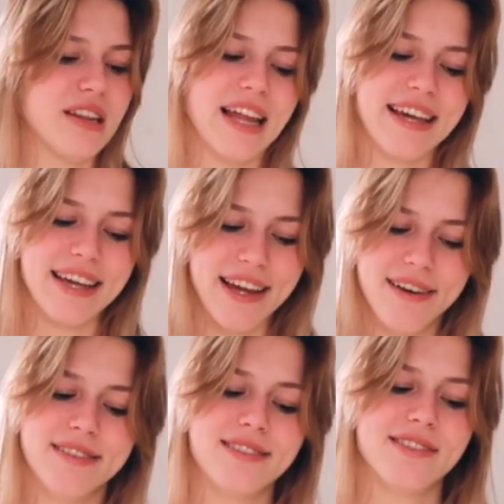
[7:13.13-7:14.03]
like
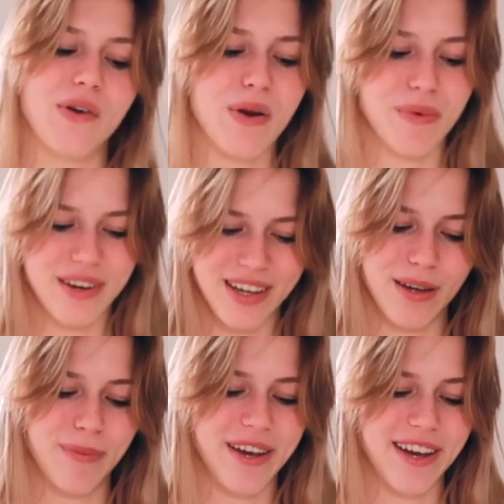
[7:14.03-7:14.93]
it, so I'm gonna
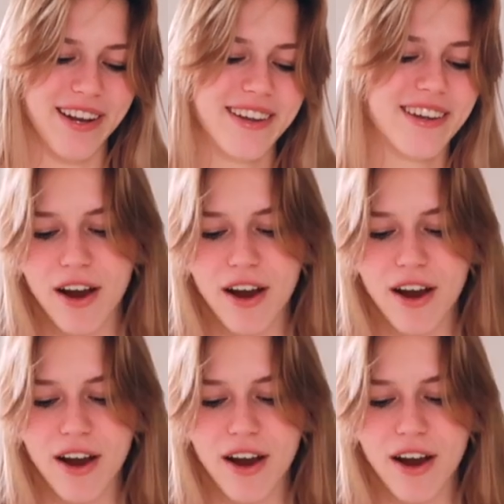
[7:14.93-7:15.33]
keep it.